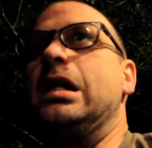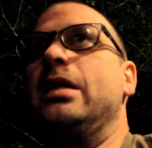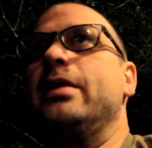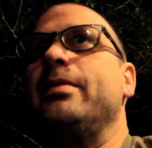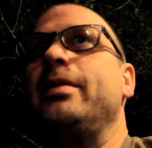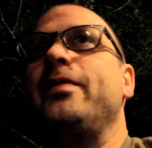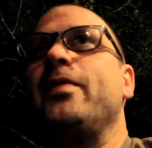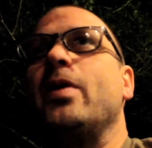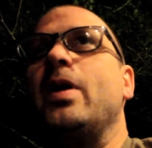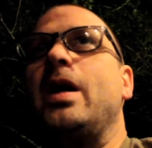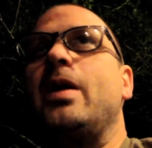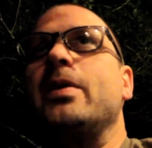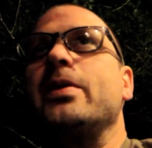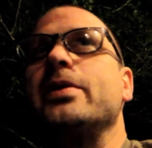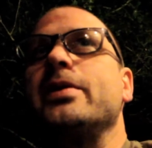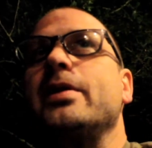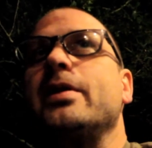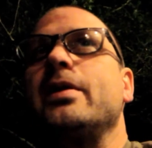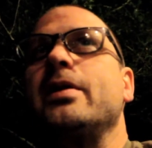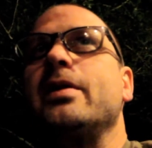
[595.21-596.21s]
3-4
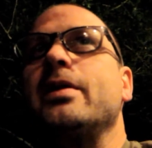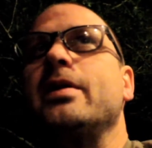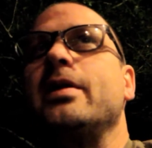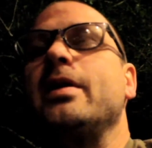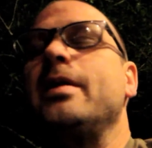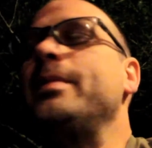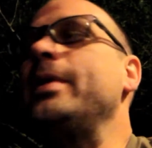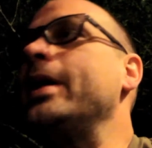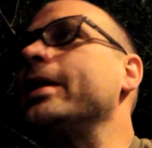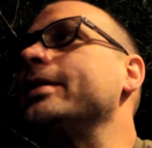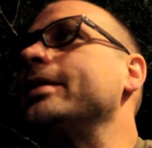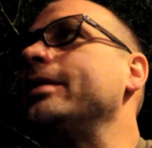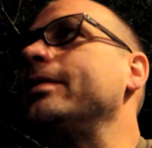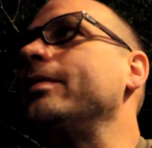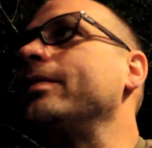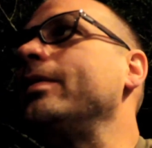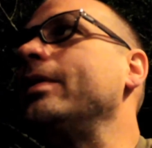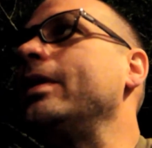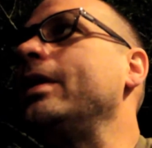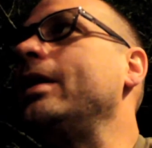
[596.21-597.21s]
hours, I'm
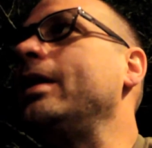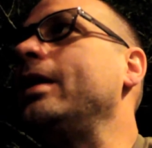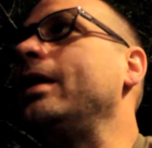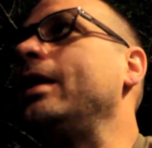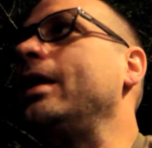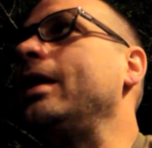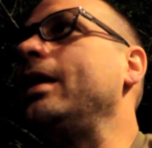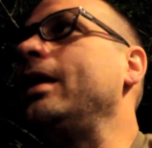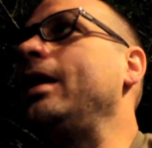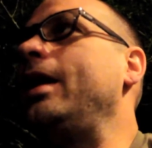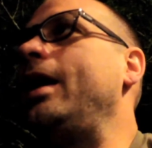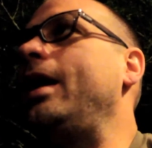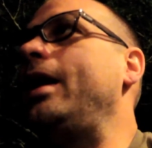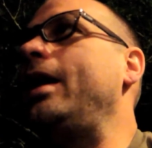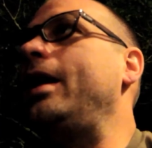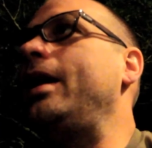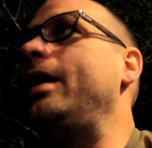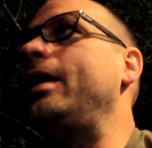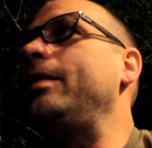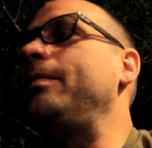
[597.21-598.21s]
guessing,
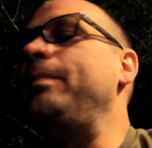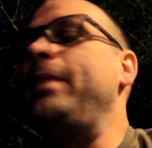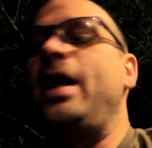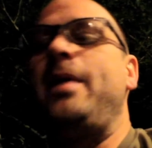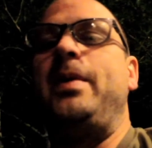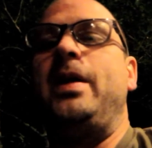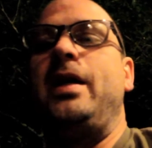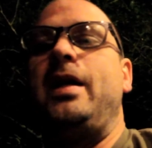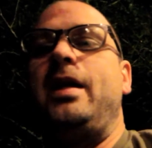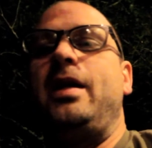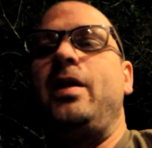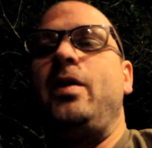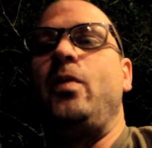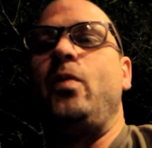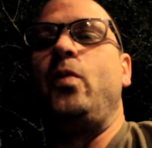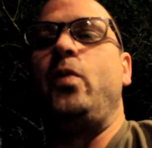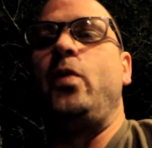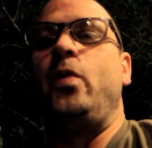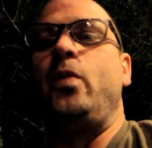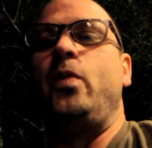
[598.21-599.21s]
And maybe
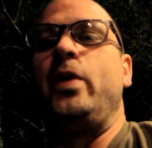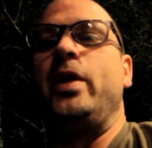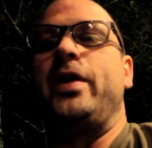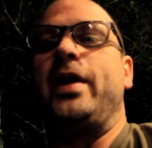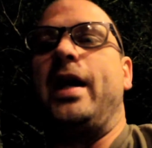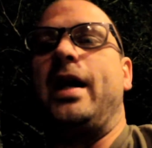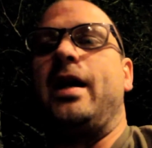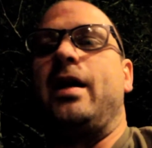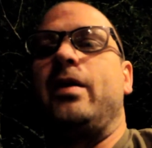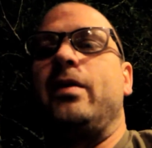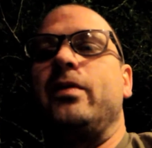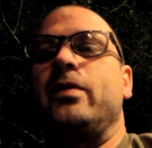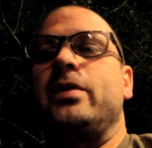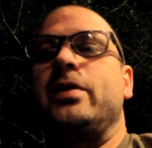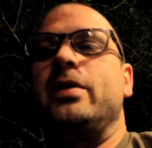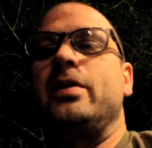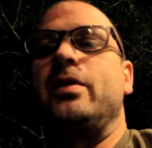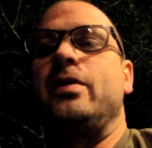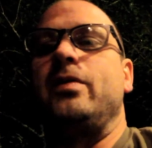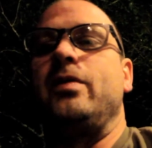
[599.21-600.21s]

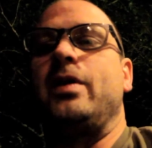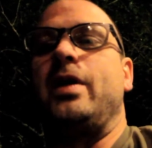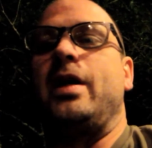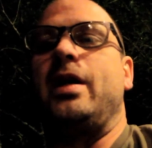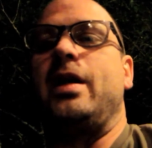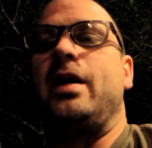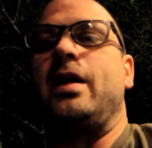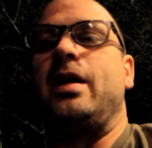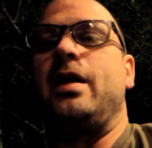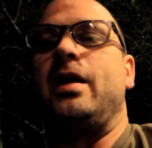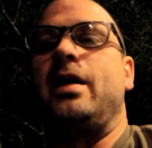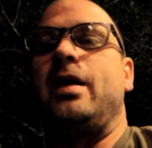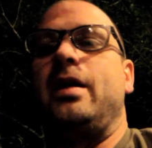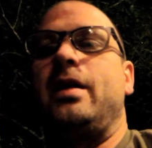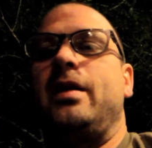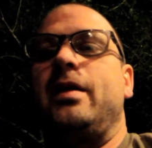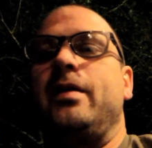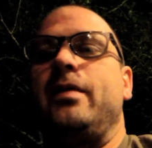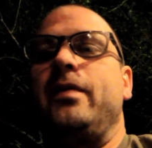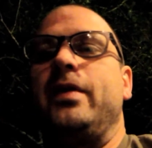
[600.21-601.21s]
without
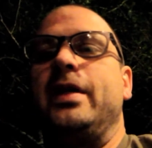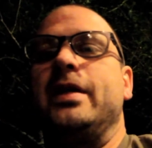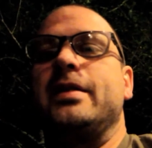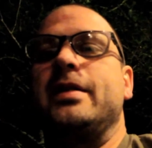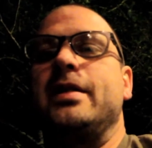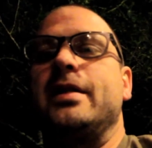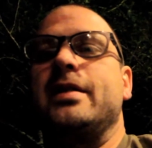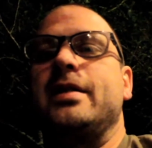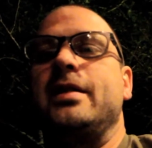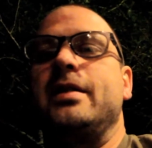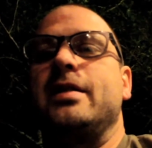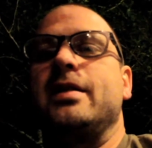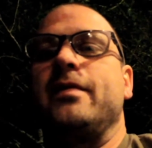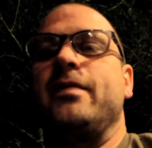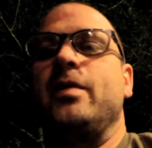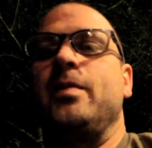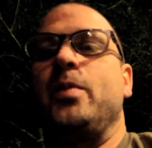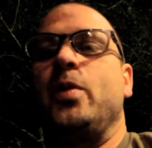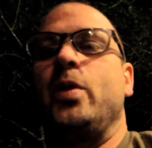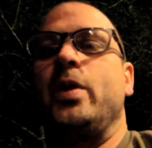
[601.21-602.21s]
the assistance of
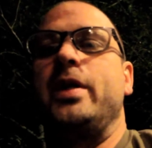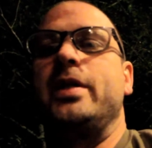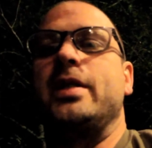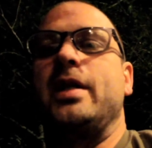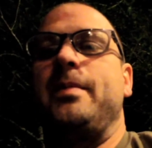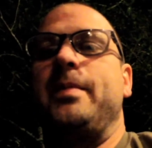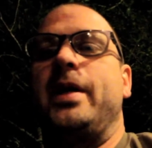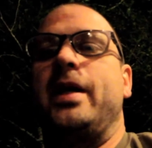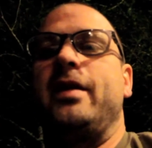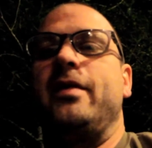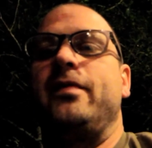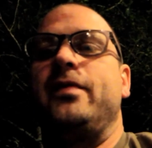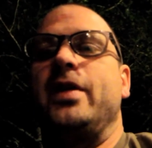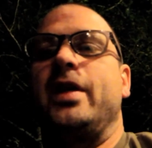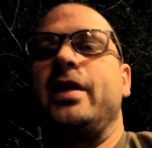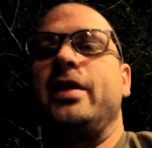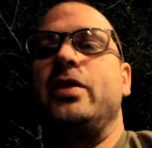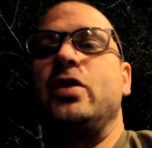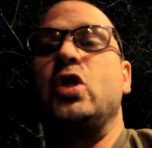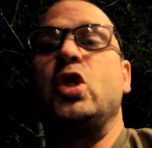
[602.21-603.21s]
the boys, I might have done it in